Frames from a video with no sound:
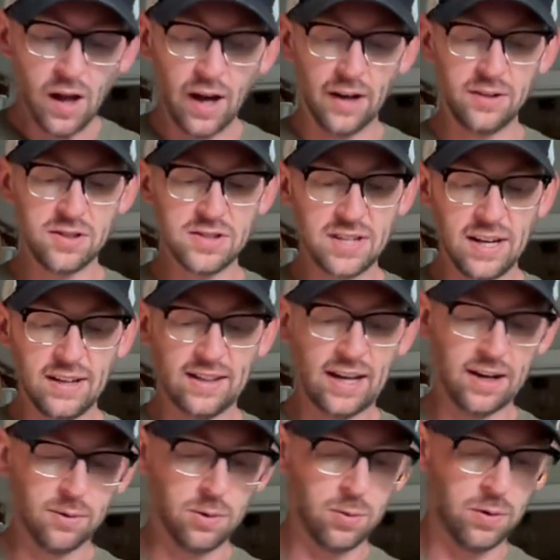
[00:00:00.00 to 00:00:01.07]
Understanding
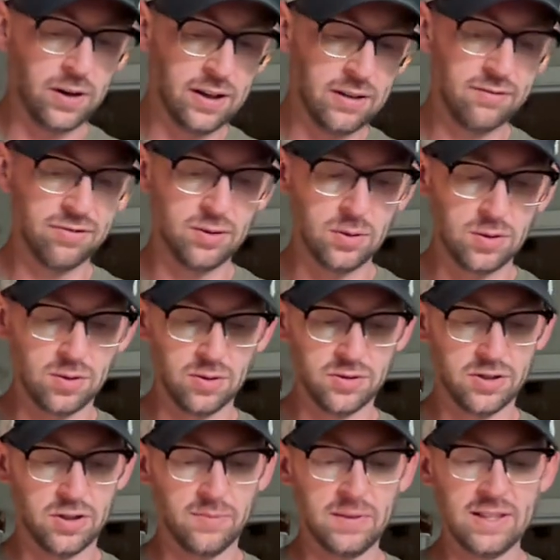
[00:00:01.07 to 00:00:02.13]
Ecuadorian food
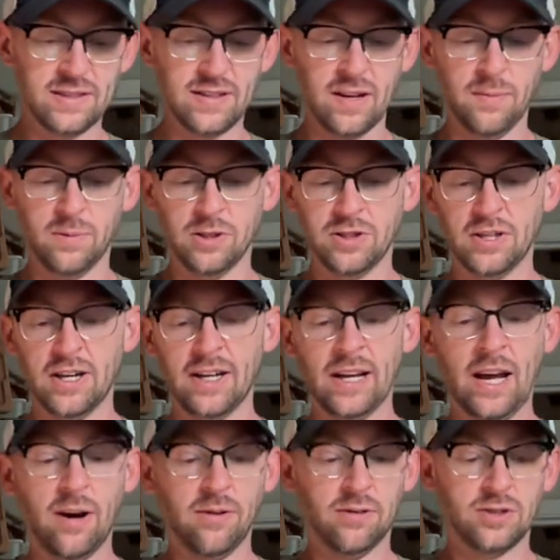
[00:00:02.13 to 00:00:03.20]
culture means appreciating
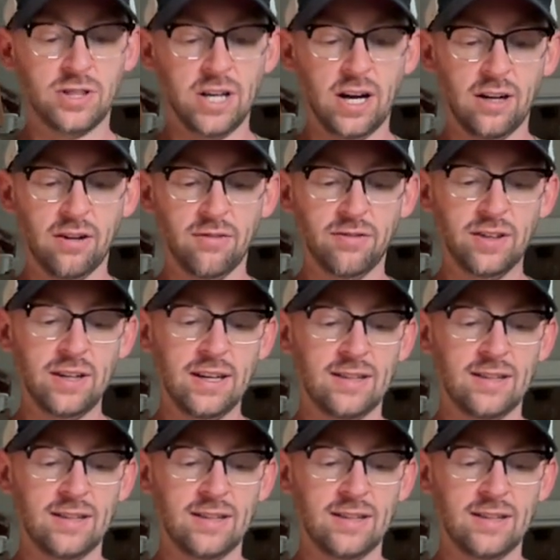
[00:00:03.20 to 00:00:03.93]
how geography,